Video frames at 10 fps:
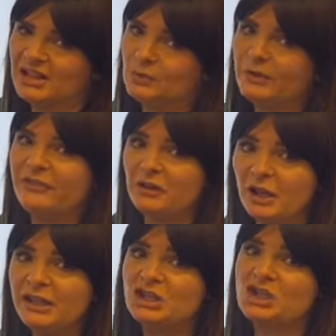We feel
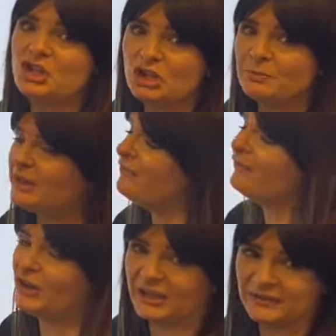like it should be
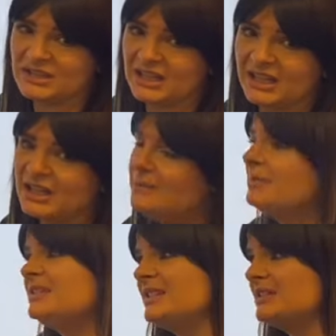5-ty,
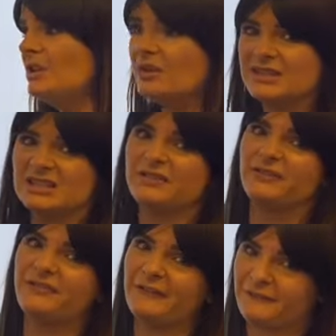but it's not, it's
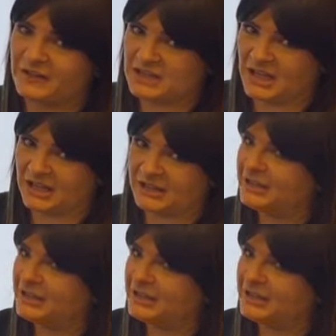50.